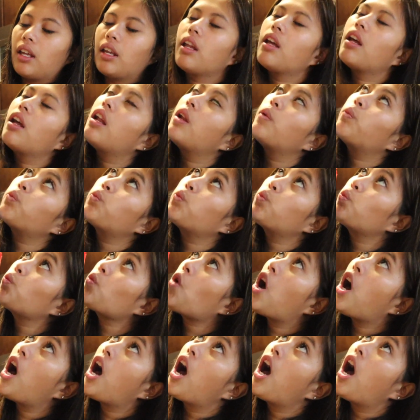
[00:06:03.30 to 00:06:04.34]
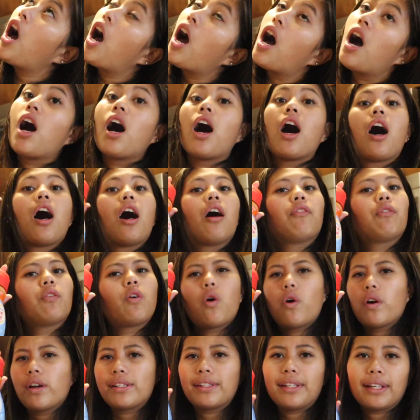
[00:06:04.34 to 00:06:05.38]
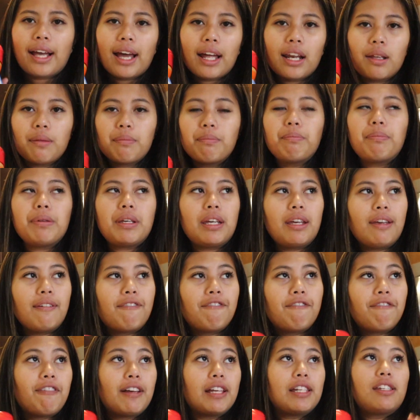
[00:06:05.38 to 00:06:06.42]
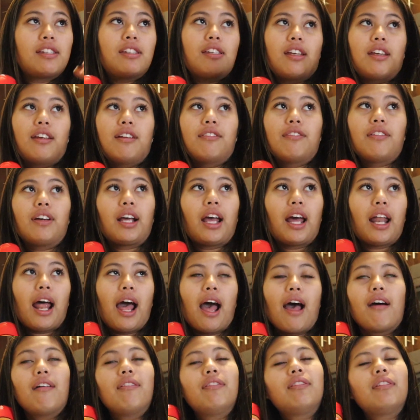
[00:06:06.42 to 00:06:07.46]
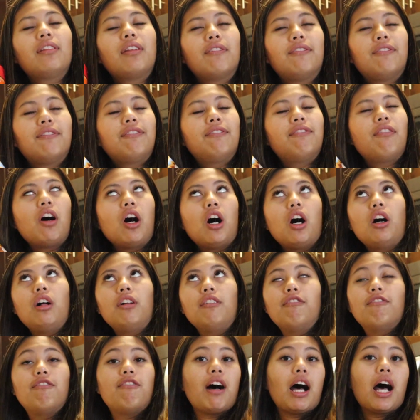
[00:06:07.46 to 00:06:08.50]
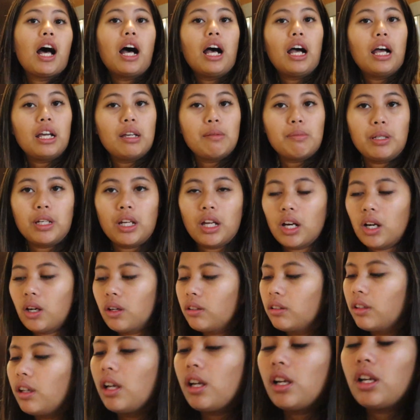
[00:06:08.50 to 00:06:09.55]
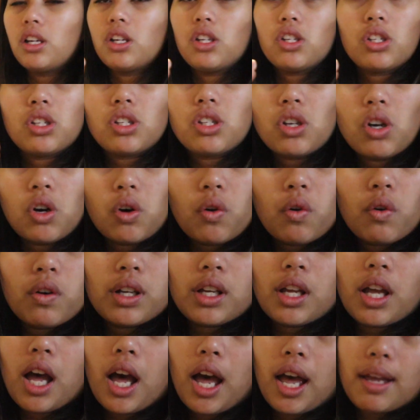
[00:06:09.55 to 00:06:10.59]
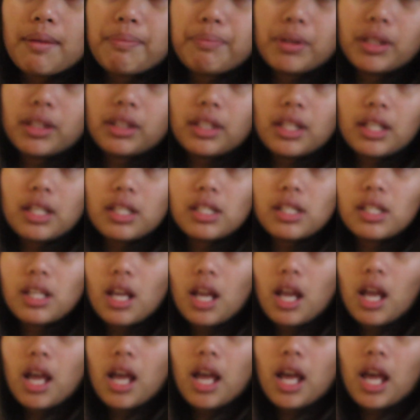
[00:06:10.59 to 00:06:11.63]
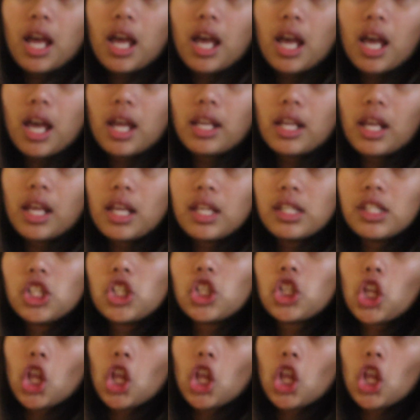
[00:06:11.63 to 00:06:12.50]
of course I gotta be festive. I gotta have the fall vibe, you know? So I put this, and it's